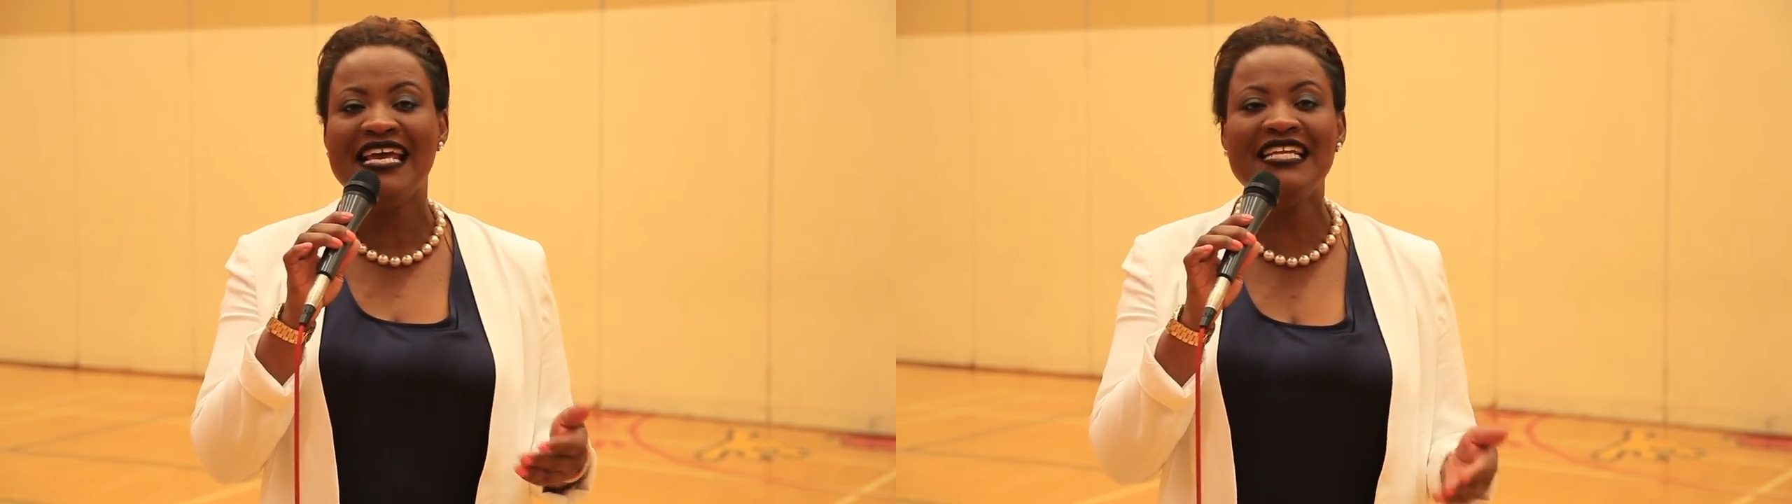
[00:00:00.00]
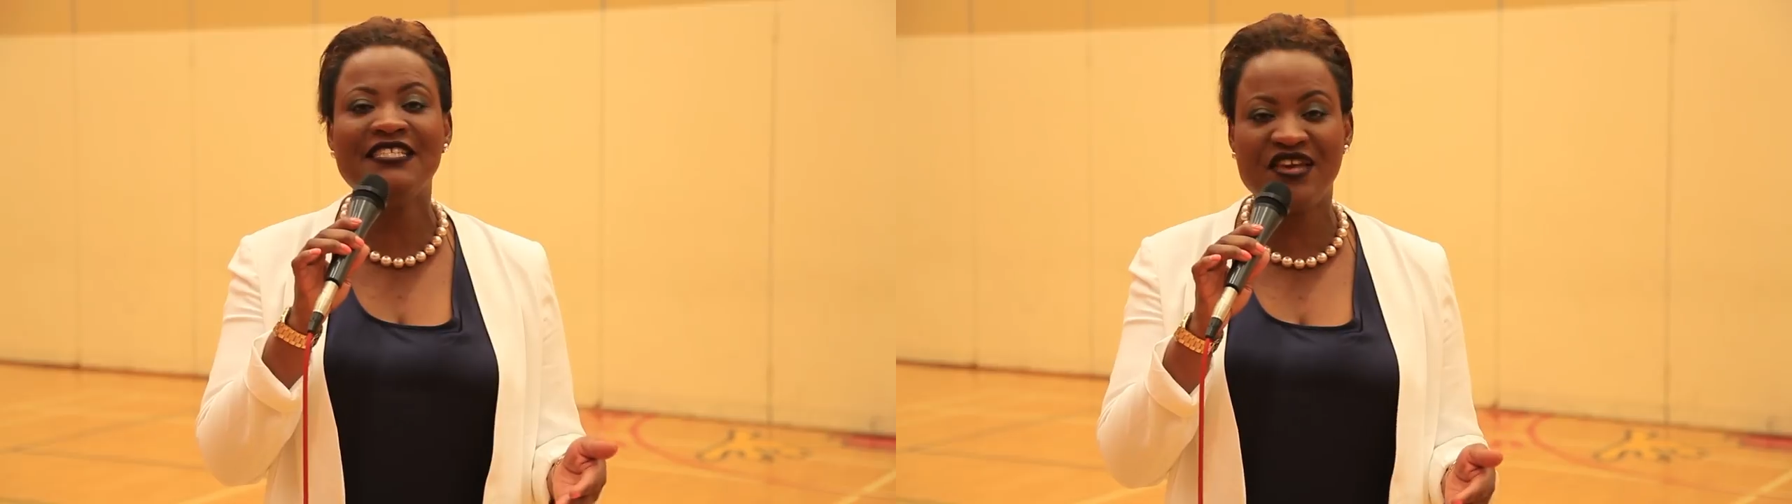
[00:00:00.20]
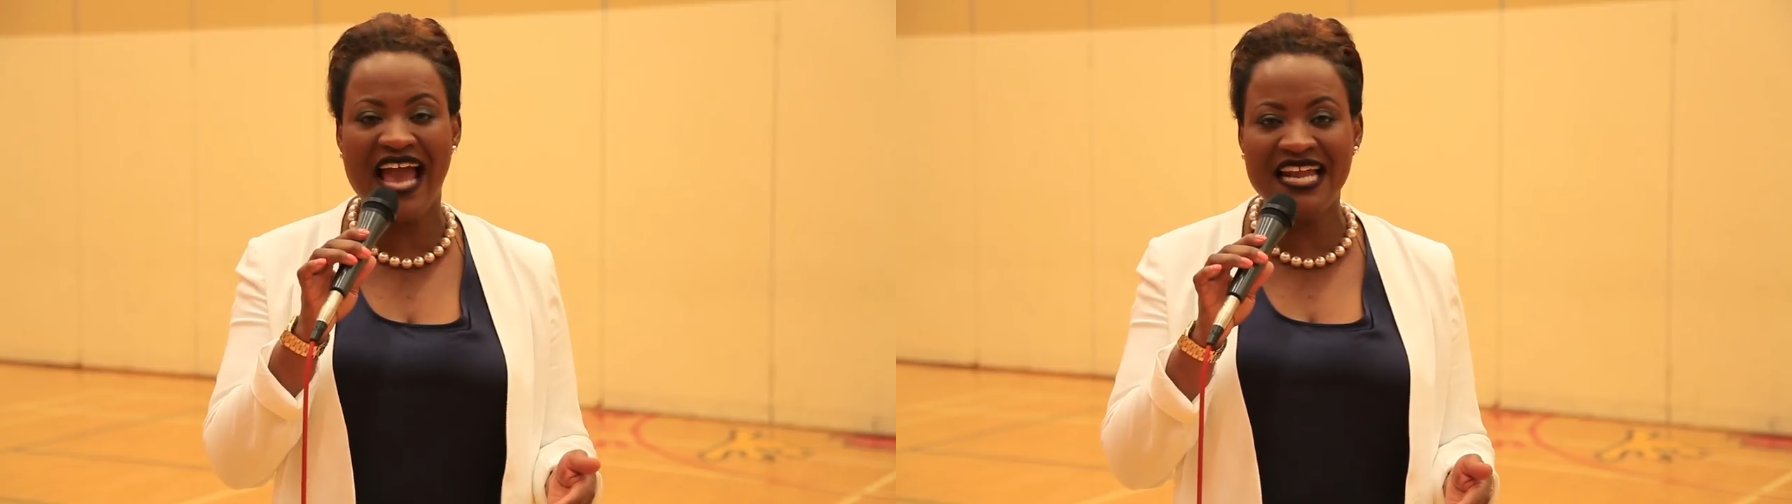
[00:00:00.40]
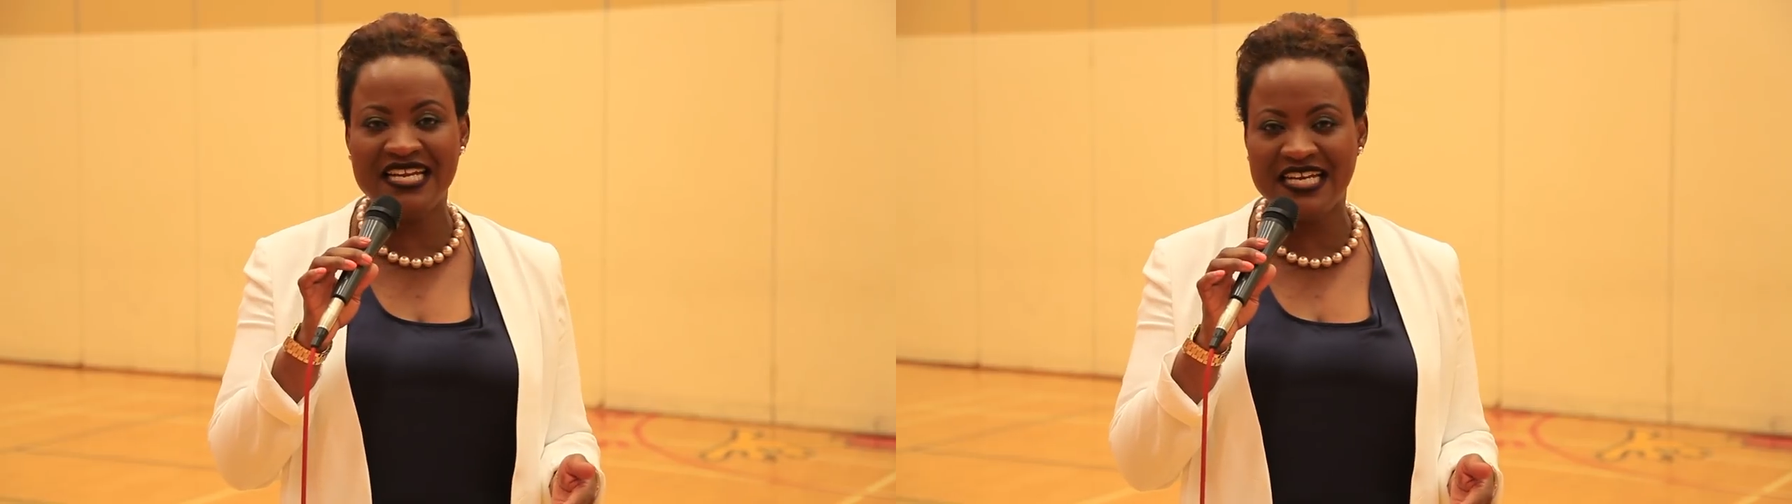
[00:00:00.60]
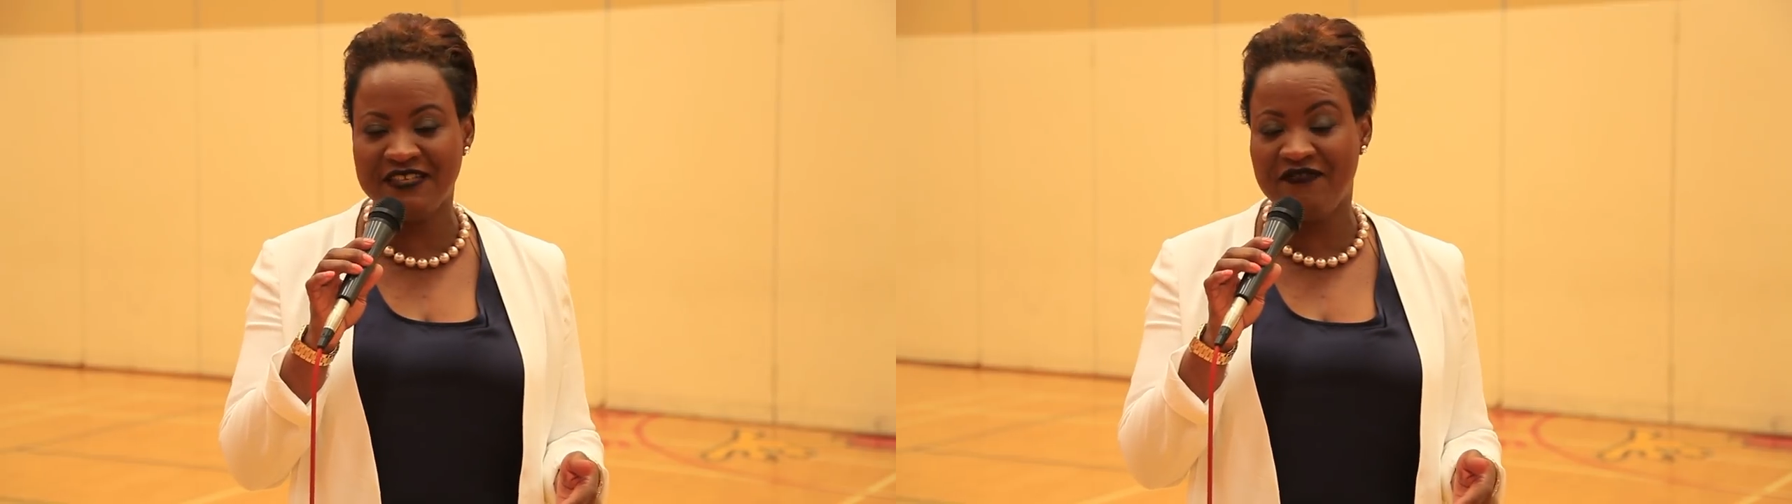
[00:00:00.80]
into
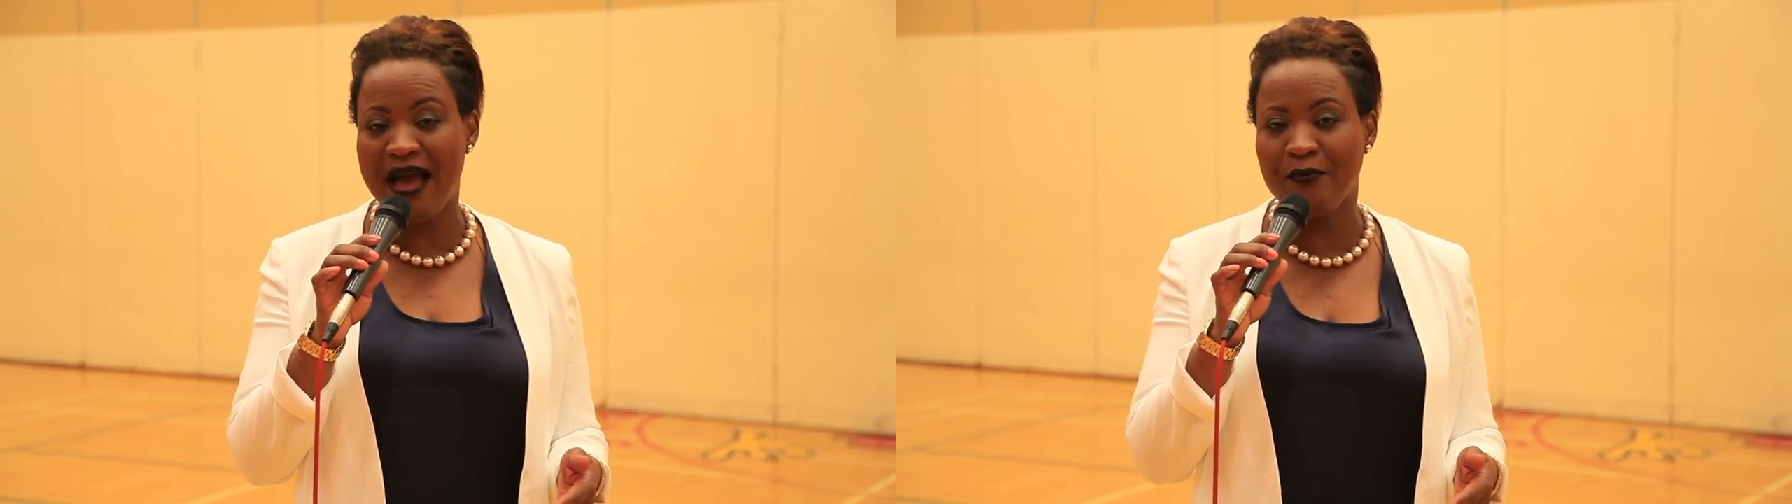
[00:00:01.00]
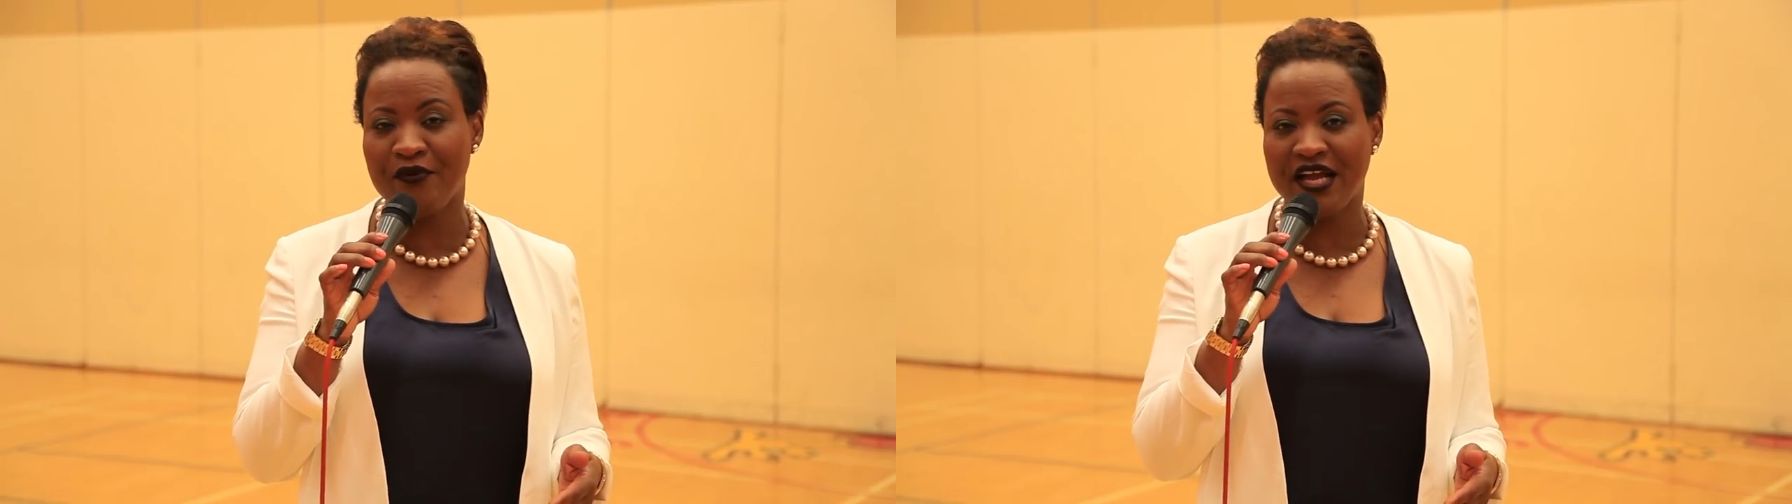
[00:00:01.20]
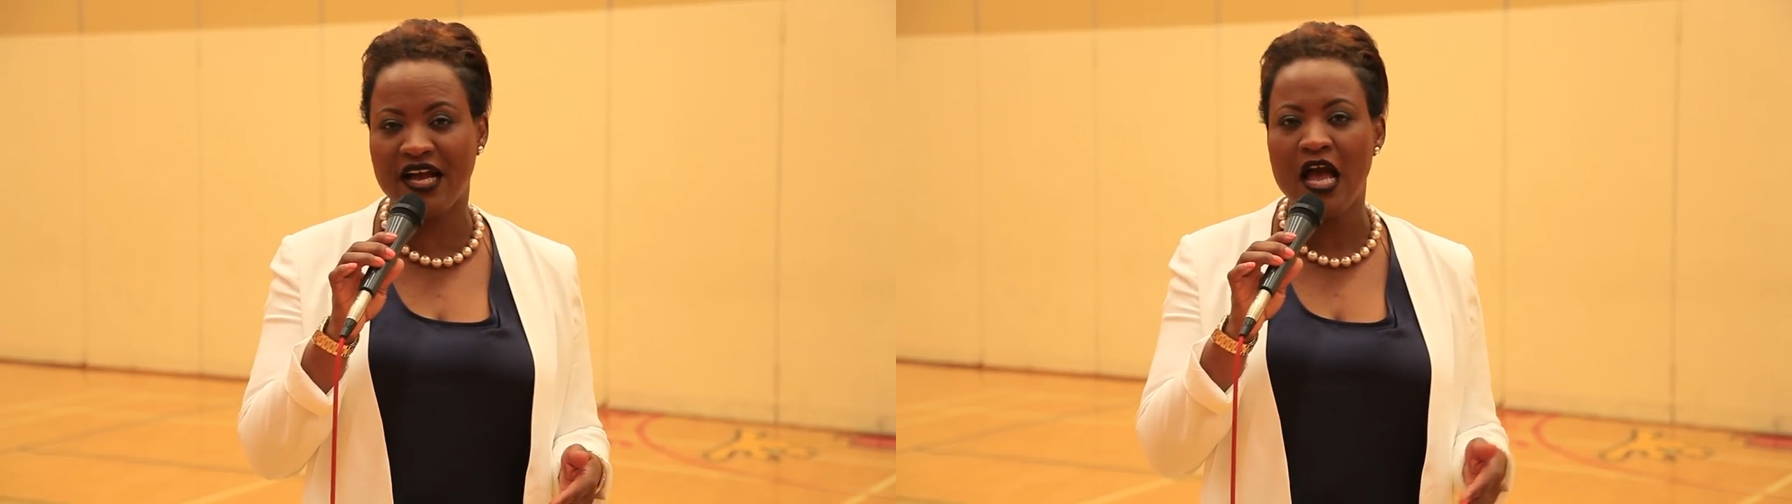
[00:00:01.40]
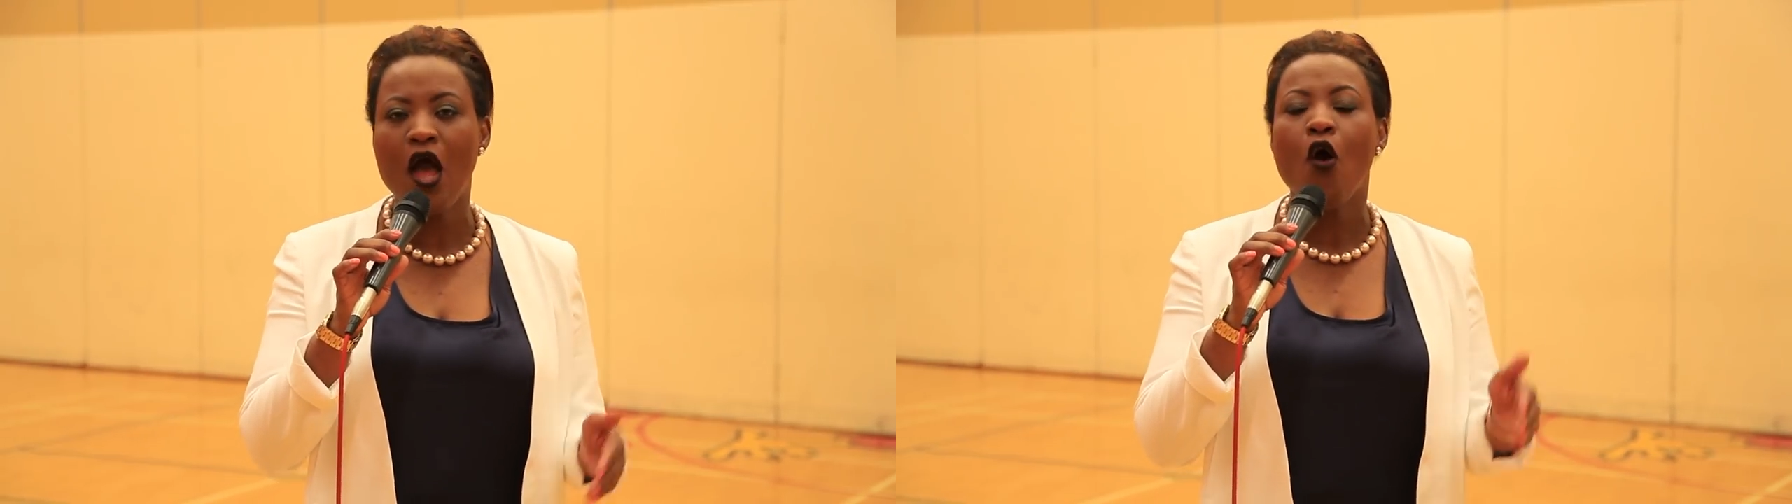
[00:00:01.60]
Canada's fabric,